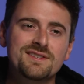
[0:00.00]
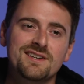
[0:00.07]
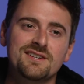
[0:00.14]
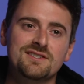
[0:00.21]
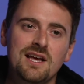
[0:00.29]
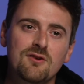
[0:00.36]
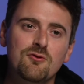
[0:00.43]
an
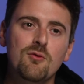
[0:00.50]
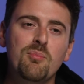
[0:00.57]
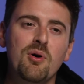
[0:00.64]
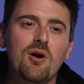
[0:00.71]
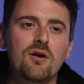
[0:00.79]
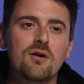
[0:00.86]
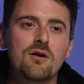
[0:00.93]
integral
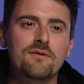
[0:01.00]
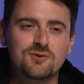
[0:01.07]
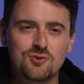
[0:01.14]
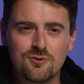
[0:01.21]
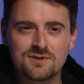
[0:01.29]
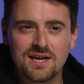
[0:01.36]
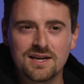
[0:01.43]
part of
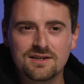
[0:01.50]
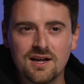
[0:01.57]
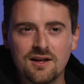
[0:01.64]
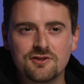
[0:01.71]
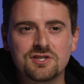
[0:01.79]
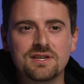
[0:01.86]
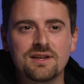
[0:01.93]
drone
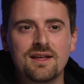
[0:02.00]
technology,